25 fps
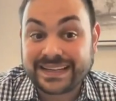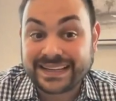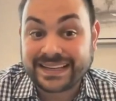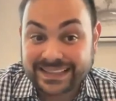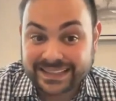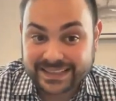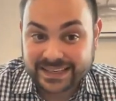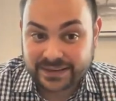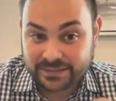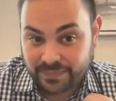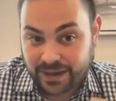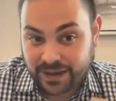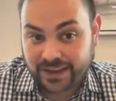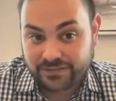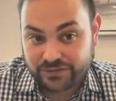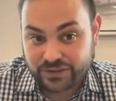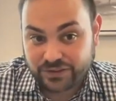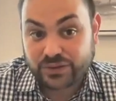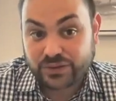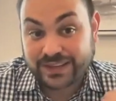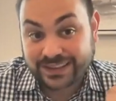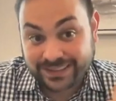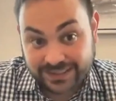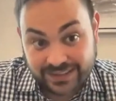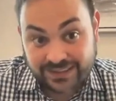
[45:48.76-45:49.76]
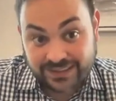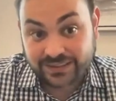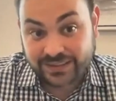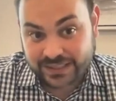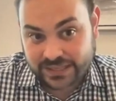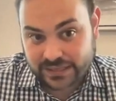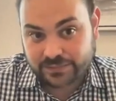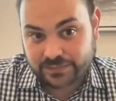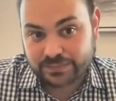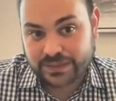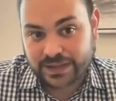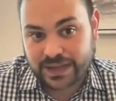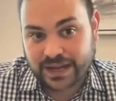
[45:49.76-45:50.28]
in my view, clearly
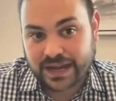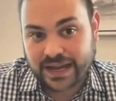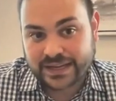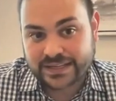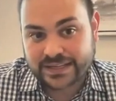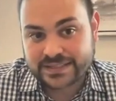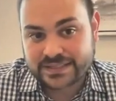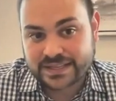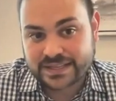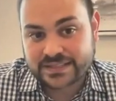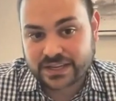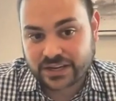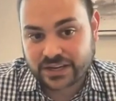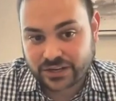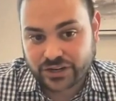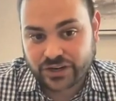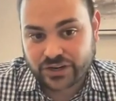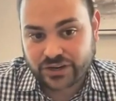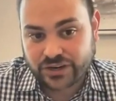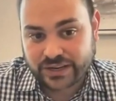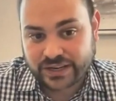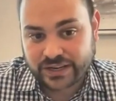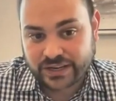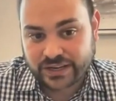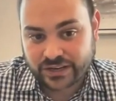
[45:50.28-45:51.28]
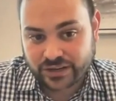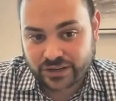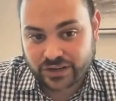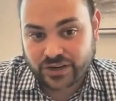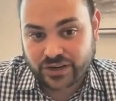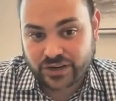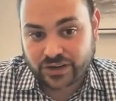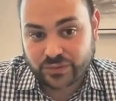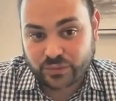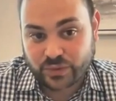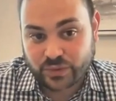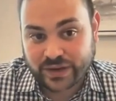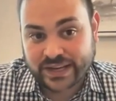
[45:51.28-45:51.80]
applies as in
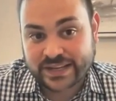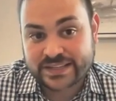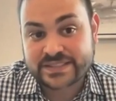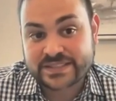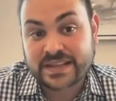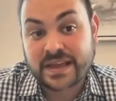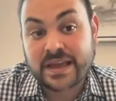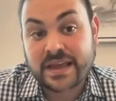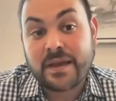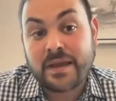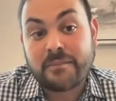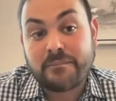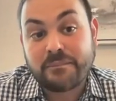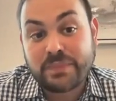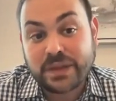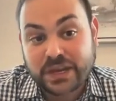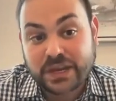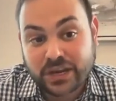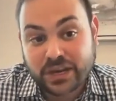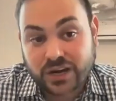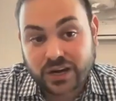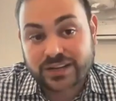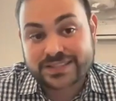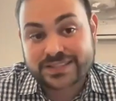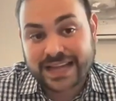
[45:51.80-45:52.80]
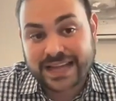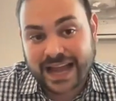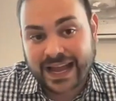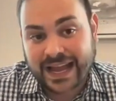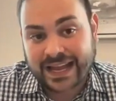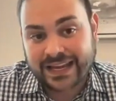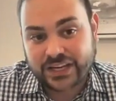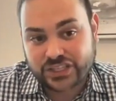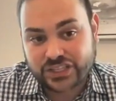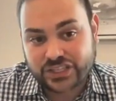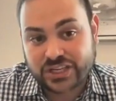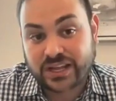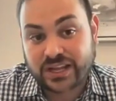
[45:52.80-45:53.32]
concurrent ways, because
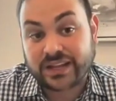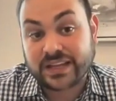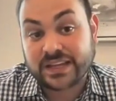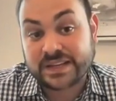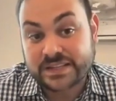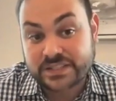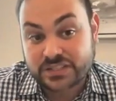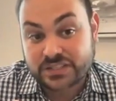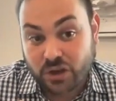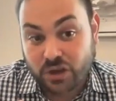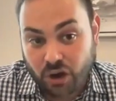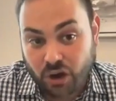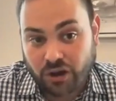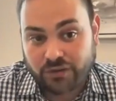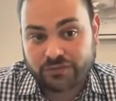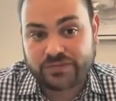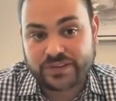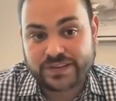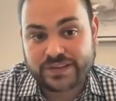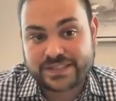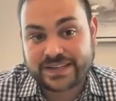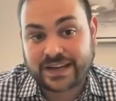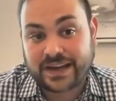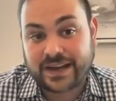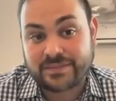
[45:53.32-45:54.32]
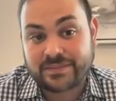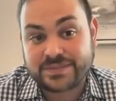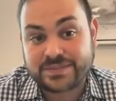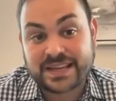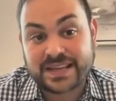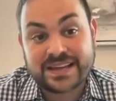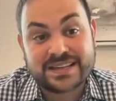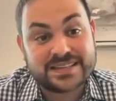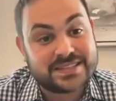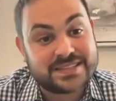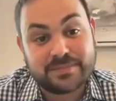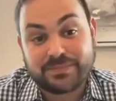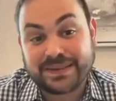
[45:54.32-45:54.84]
IHL is oftentimes
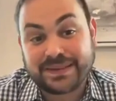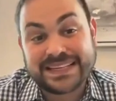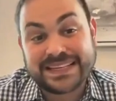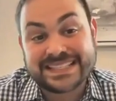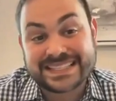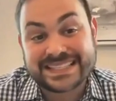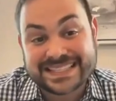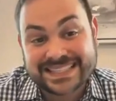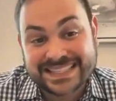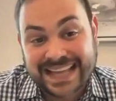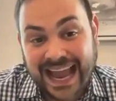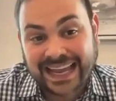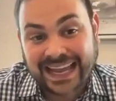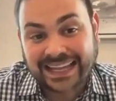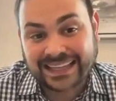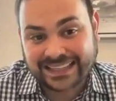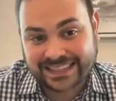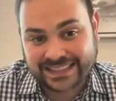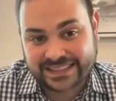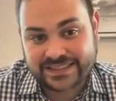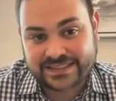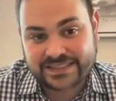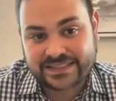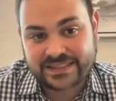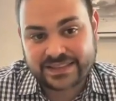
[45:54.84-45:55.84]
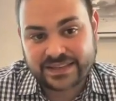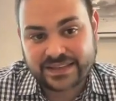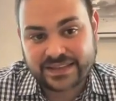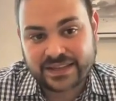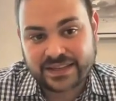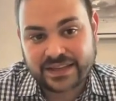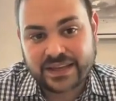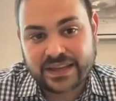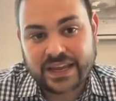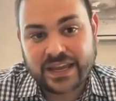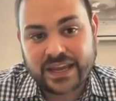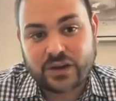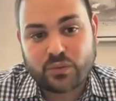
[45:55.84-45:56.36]
simply silent
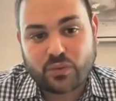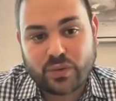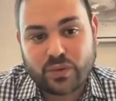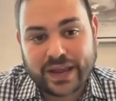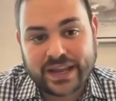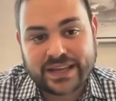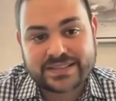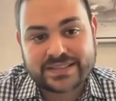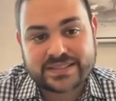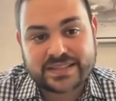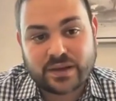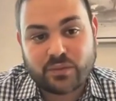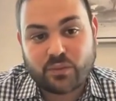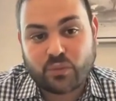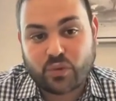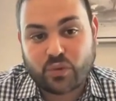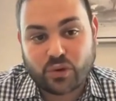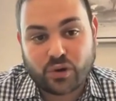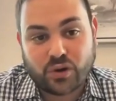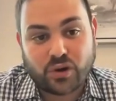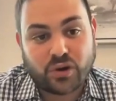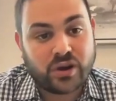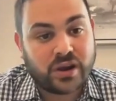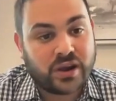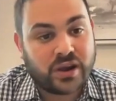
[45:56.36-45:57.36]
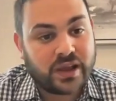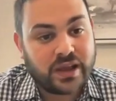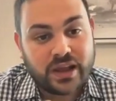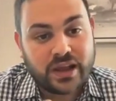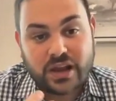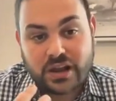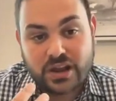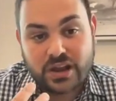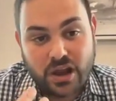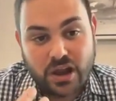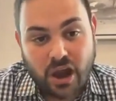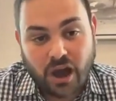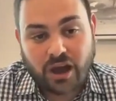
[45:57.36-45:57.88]
in ways that were
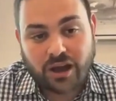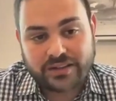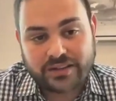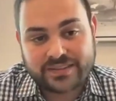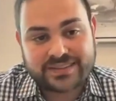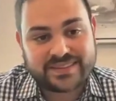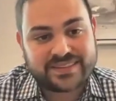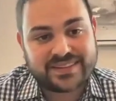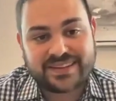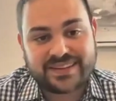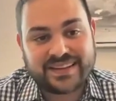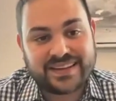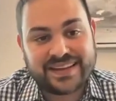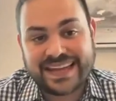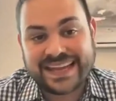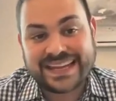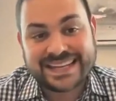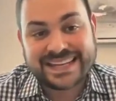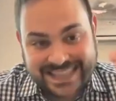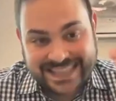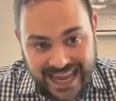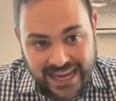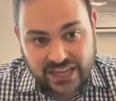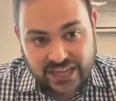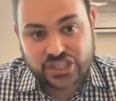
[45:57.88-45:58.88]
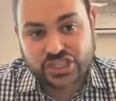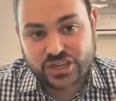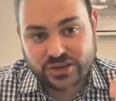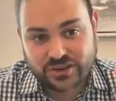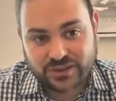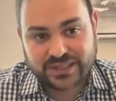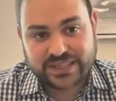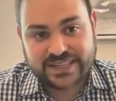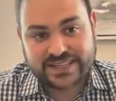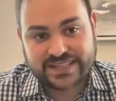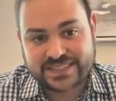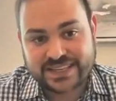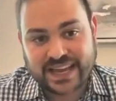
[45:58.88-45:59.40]
not
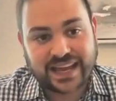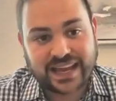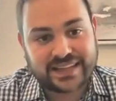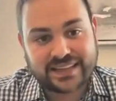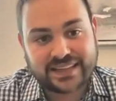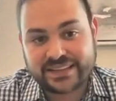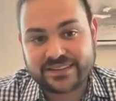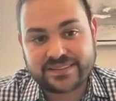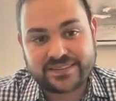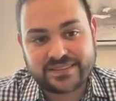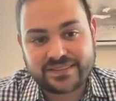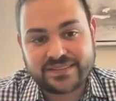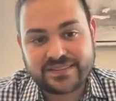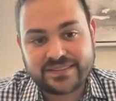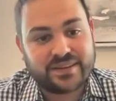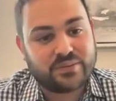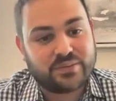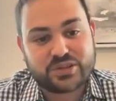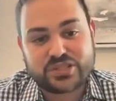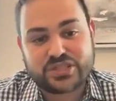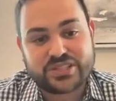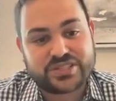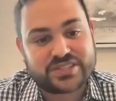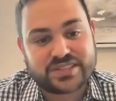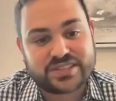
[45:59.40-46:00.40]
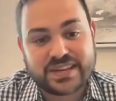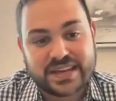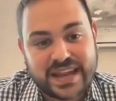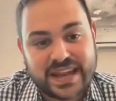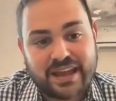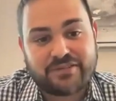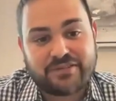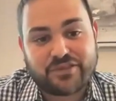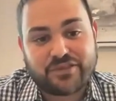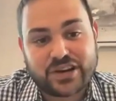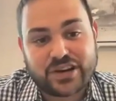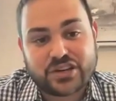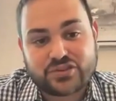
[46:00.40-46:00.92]
intentionally silent. They were just
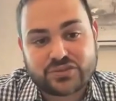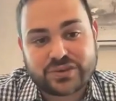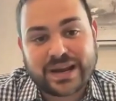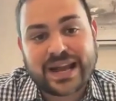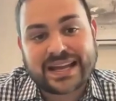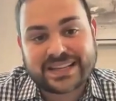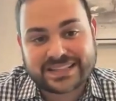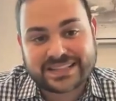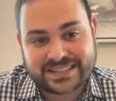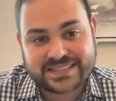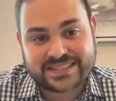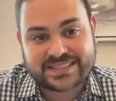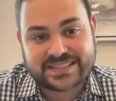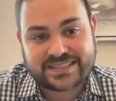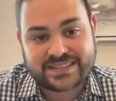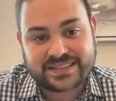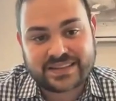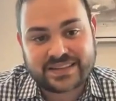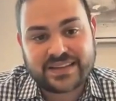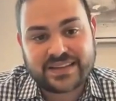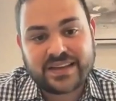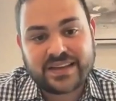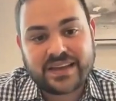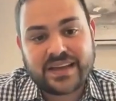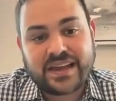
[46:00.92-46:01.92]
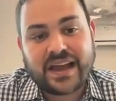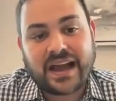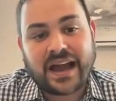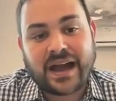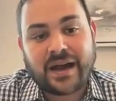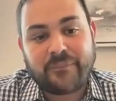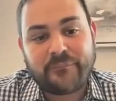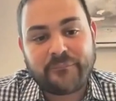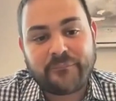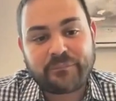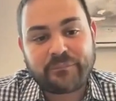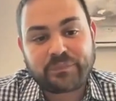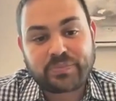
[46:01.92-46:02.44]
never addressed.
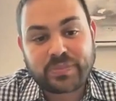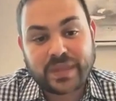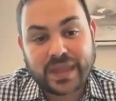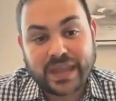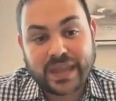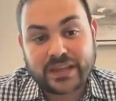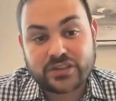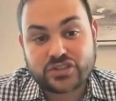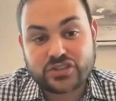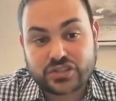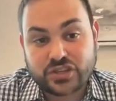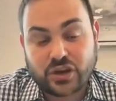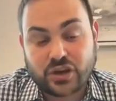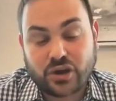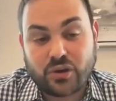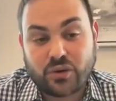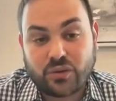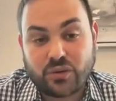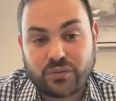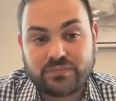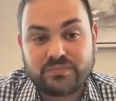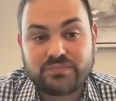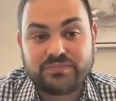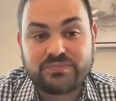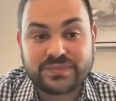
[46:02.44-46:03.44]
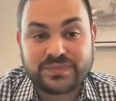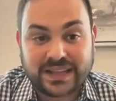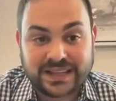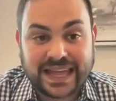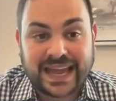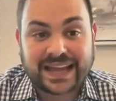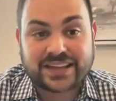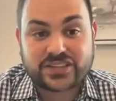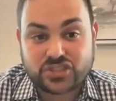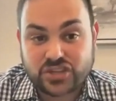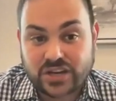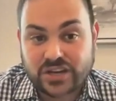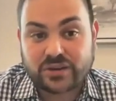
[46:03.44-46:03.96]
And so the
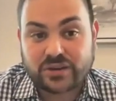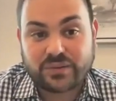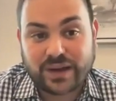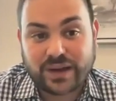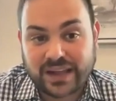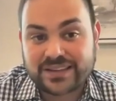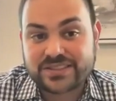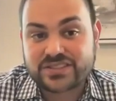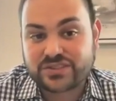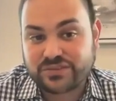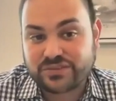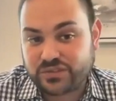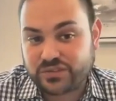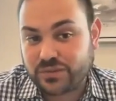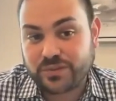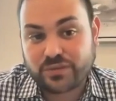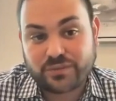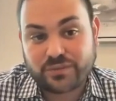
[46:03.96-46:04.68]
lex generalis of human